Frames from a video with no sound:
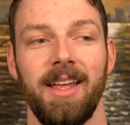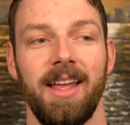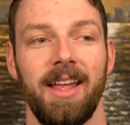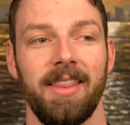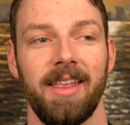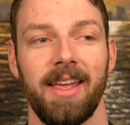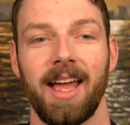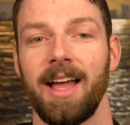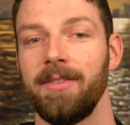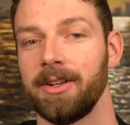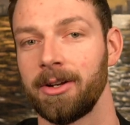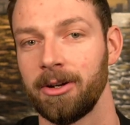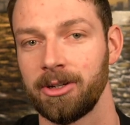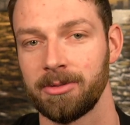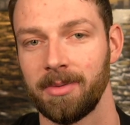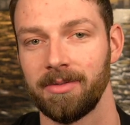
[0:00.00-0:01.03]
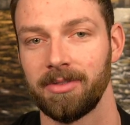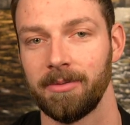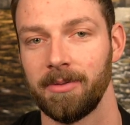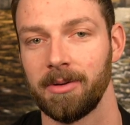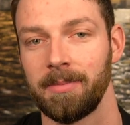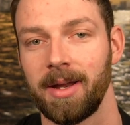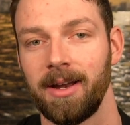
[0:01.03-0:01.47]
they have encouragement from
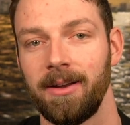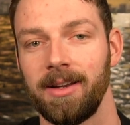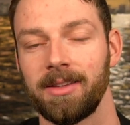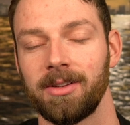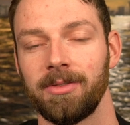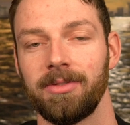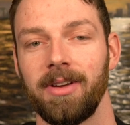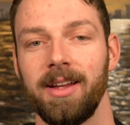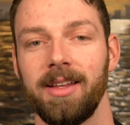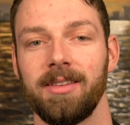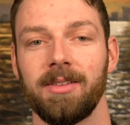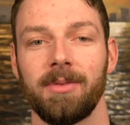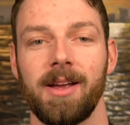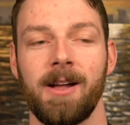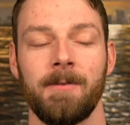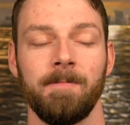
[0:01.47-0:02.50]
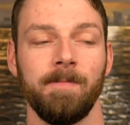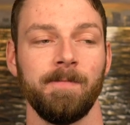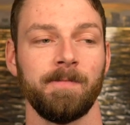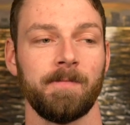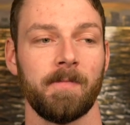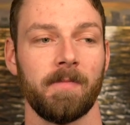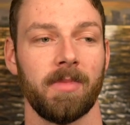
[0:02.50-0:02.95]
their parents or friends around,
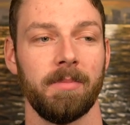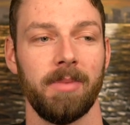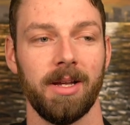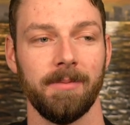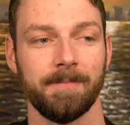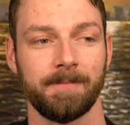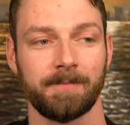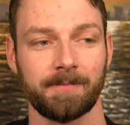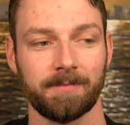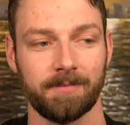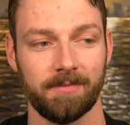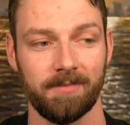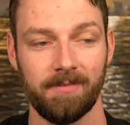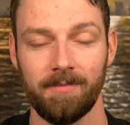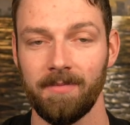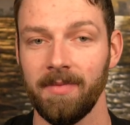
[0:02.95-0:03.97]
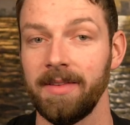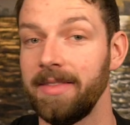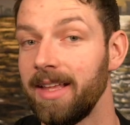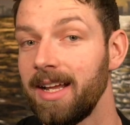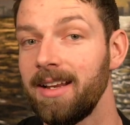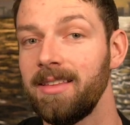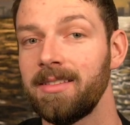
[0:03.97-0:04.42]
but
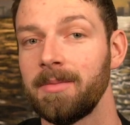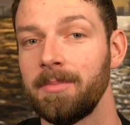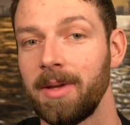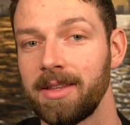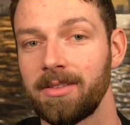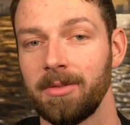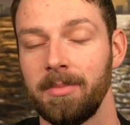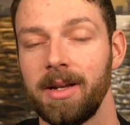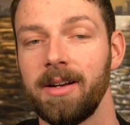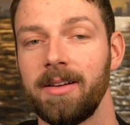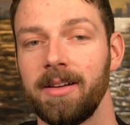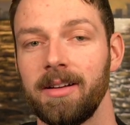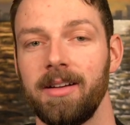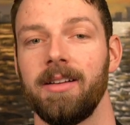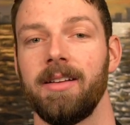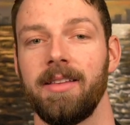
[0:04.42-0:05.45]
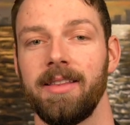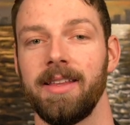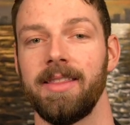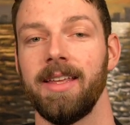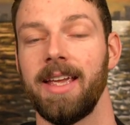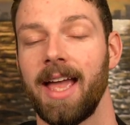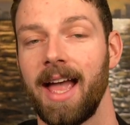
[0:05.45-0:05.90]
that is a mental barrier
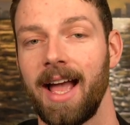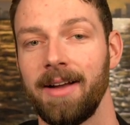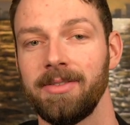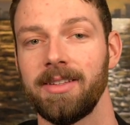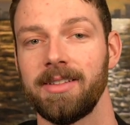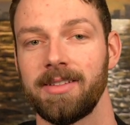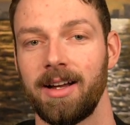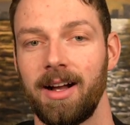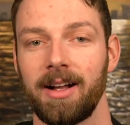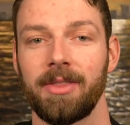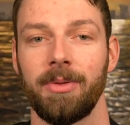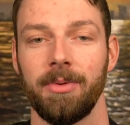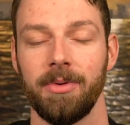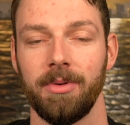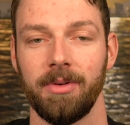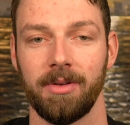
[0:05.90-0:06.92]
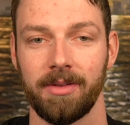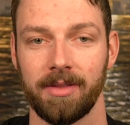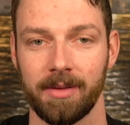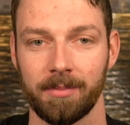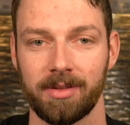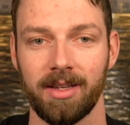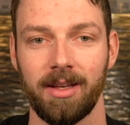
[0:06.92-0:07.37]
that they have to talk through
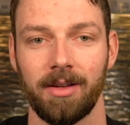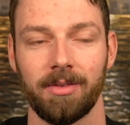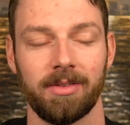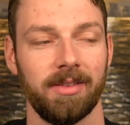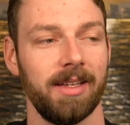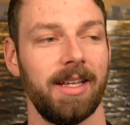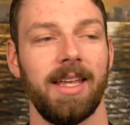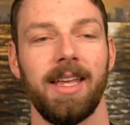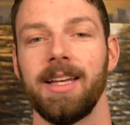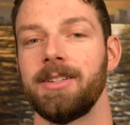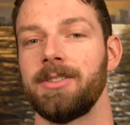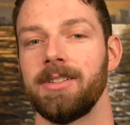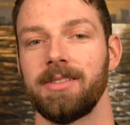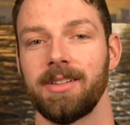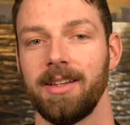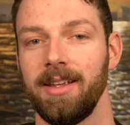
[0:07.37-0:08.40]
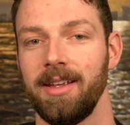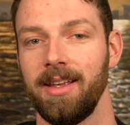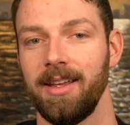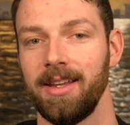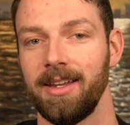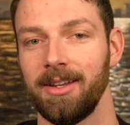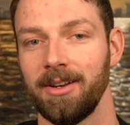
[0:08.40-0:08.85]
themselves. So they can't just,
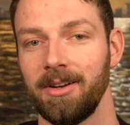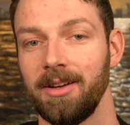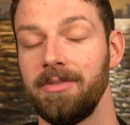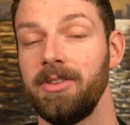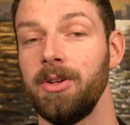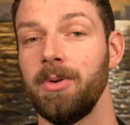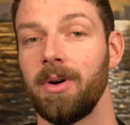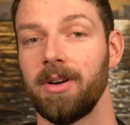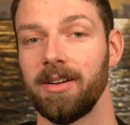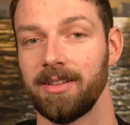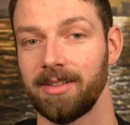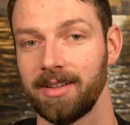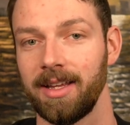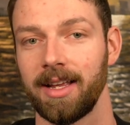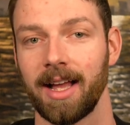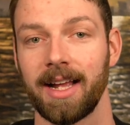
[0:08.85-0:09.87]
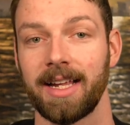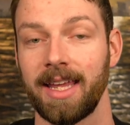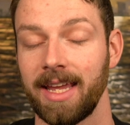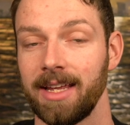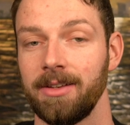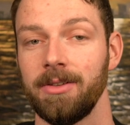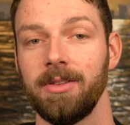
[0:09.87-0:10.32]
if you are saying, I
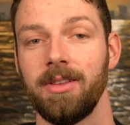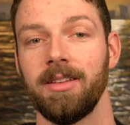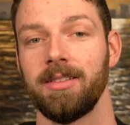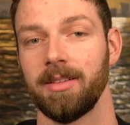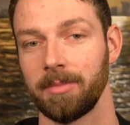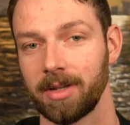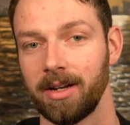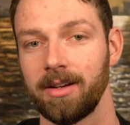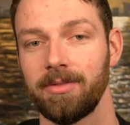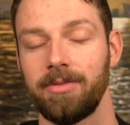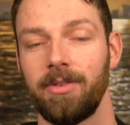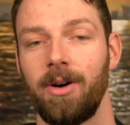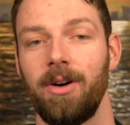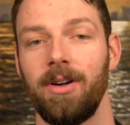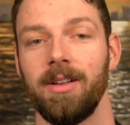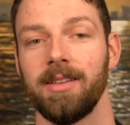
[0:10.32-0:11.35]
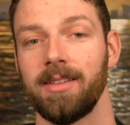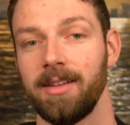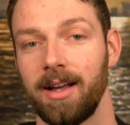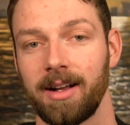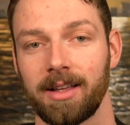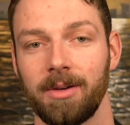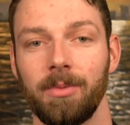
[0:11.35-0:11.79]
can't do this, I'm going to fall, it's
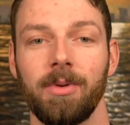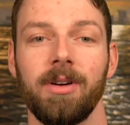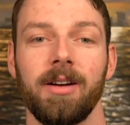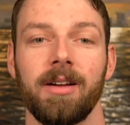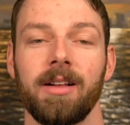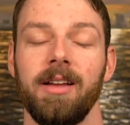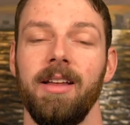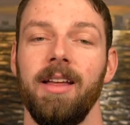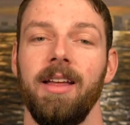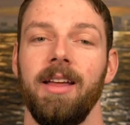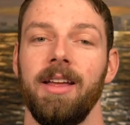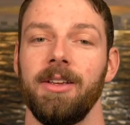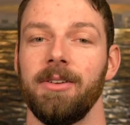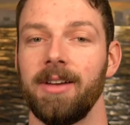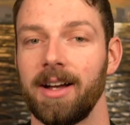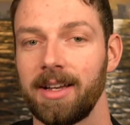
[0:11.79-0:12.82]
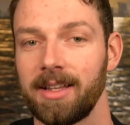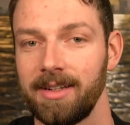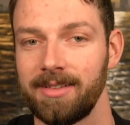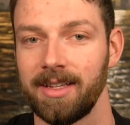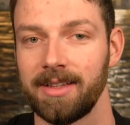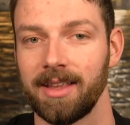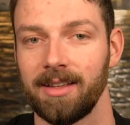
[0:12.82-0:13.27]
not going to work, you're not going
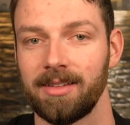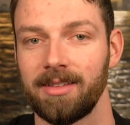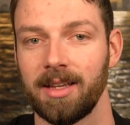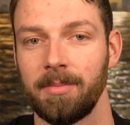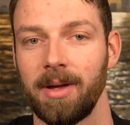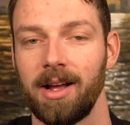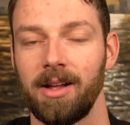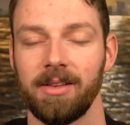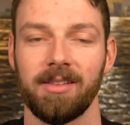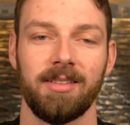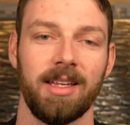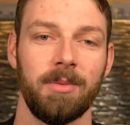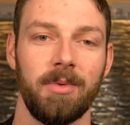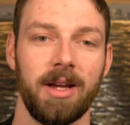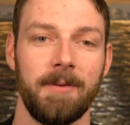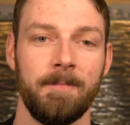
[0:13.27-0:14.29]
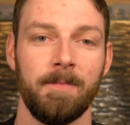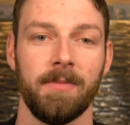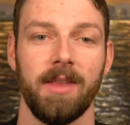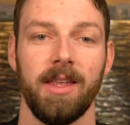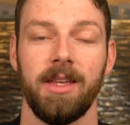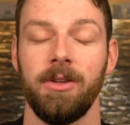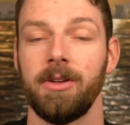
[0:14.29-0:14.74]
to take that step out. The same way
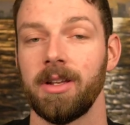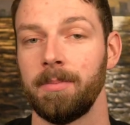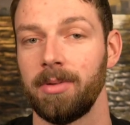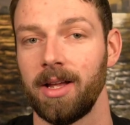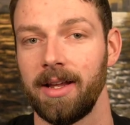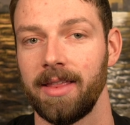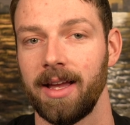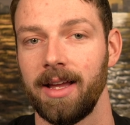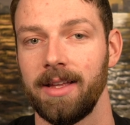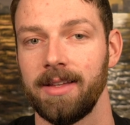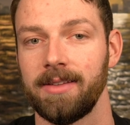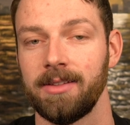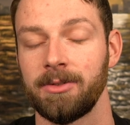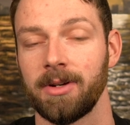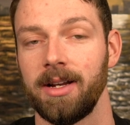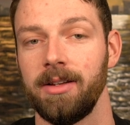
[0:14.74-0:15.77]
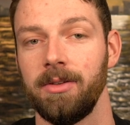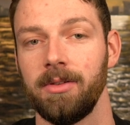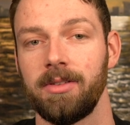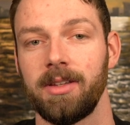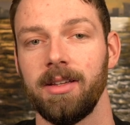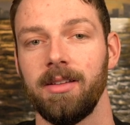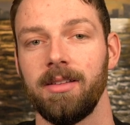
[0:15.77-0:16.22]
you could apply that to trying new
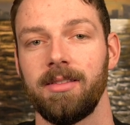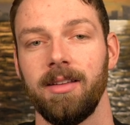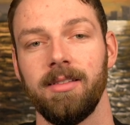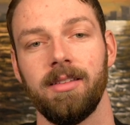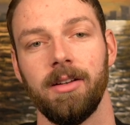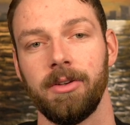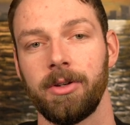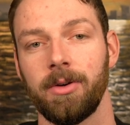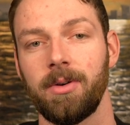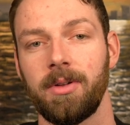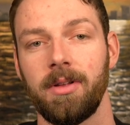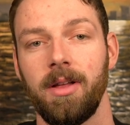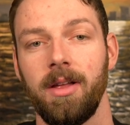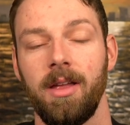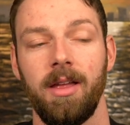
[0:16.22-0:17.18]
skills as an adult.